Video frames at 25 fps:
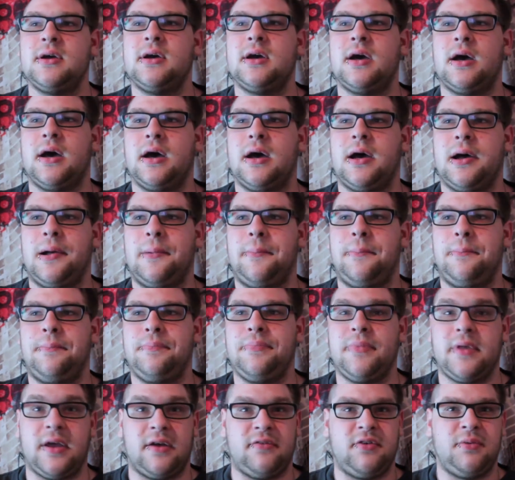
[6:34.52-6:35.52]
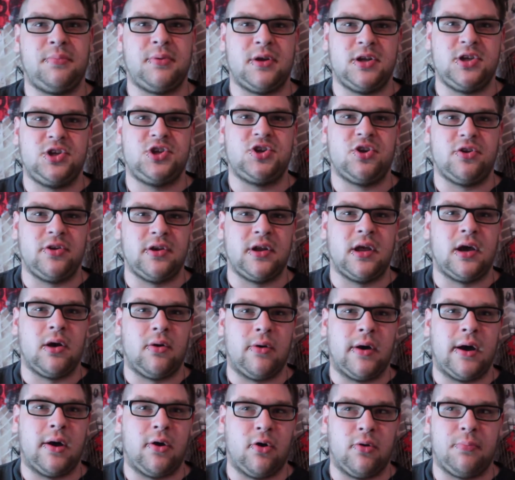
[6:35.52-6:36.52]
Everybody should know
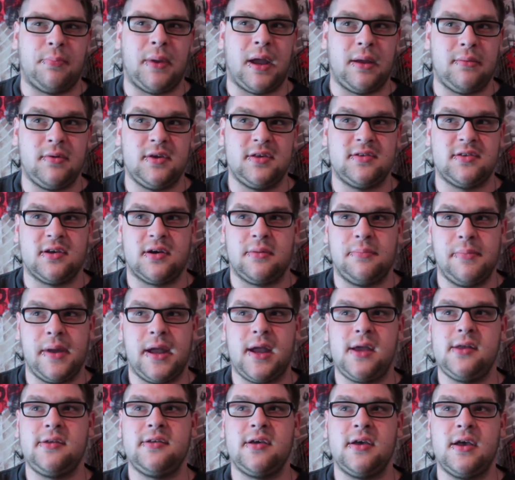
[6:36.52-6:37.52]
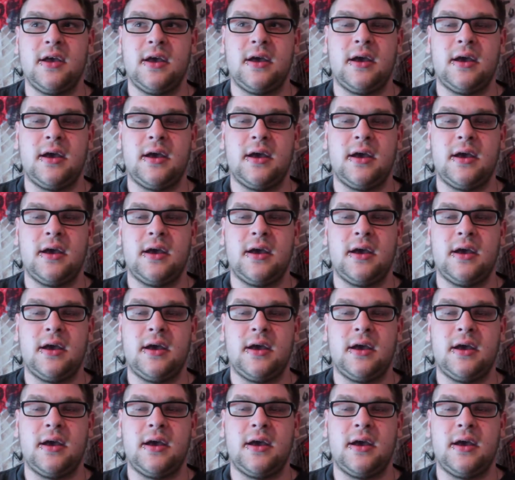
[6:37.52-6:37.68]
how babies are made.